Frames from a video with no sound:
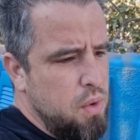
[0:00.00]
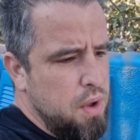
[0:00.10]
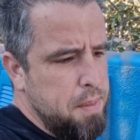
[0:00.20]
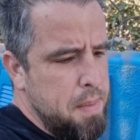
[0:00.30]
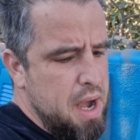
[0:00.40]

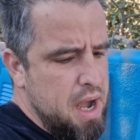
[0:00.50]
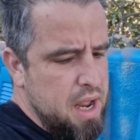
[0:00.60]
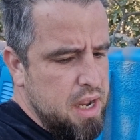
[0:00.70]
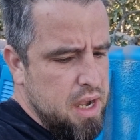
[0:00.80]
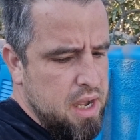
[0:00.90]
on
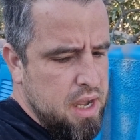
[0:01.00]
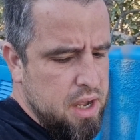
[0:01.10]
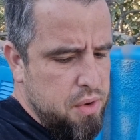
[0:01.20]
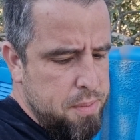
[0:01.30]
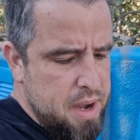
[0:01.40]

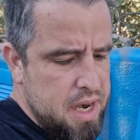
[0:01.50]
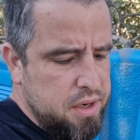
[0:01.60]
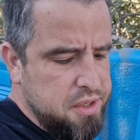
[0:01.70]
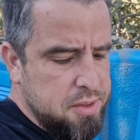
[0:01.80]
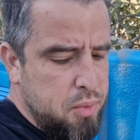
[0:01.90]
my
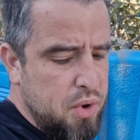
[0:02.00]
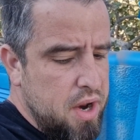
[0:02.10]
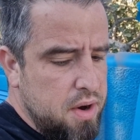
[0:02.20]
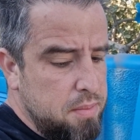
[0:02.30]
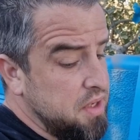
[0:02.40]
little
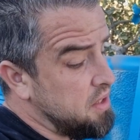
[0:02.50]
sprayer.